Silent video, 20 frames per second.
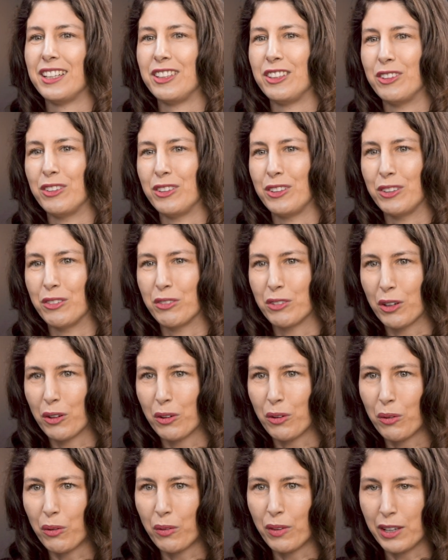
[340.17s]
You've
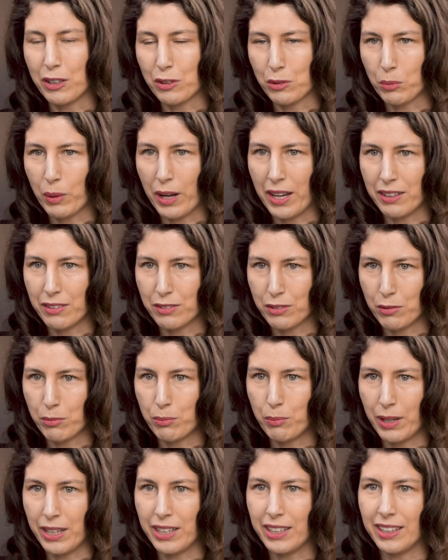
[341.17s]
got all these ways
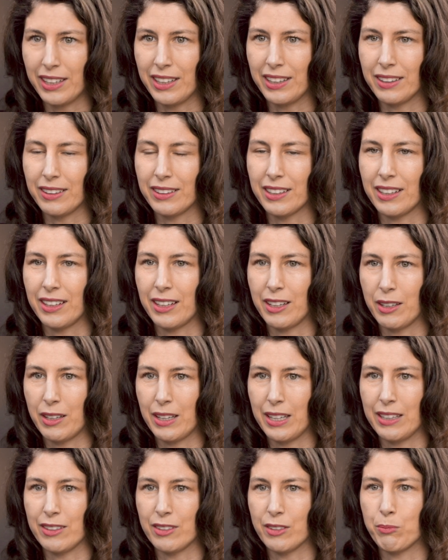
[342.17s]
of being that
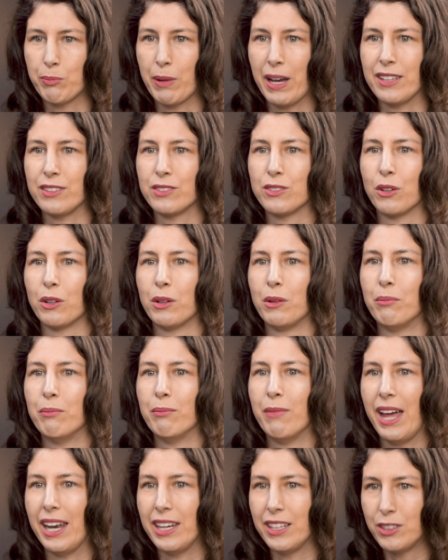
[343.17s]
is based on a
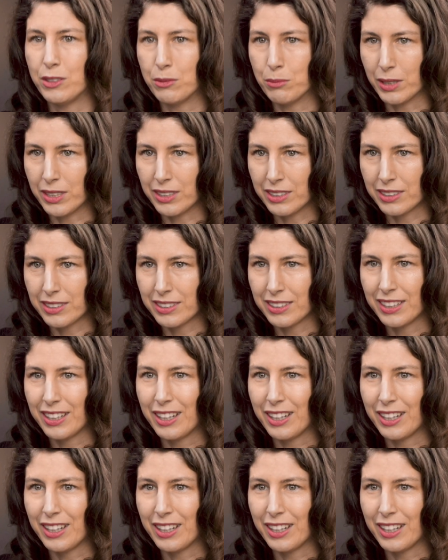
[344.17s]
management